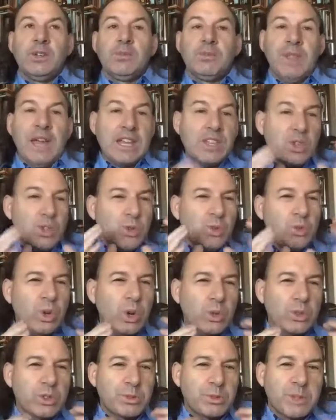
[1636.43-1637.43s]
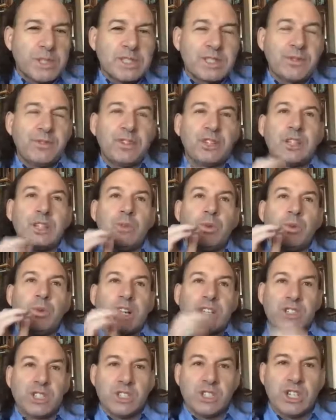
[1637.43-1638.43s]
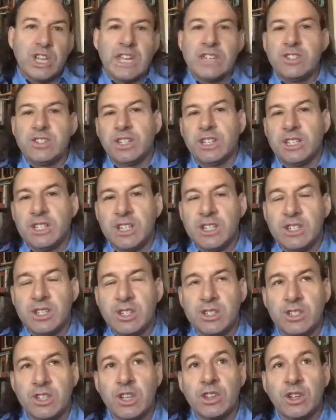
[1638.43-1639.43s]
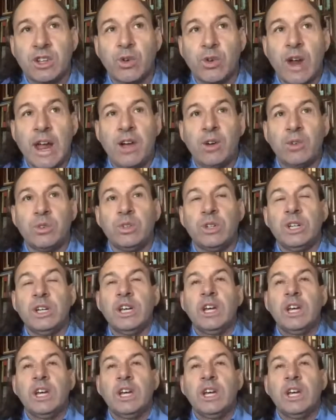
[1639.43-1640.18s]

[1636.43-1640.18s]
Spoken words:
that you know specifically will actually change the conditions on the ground.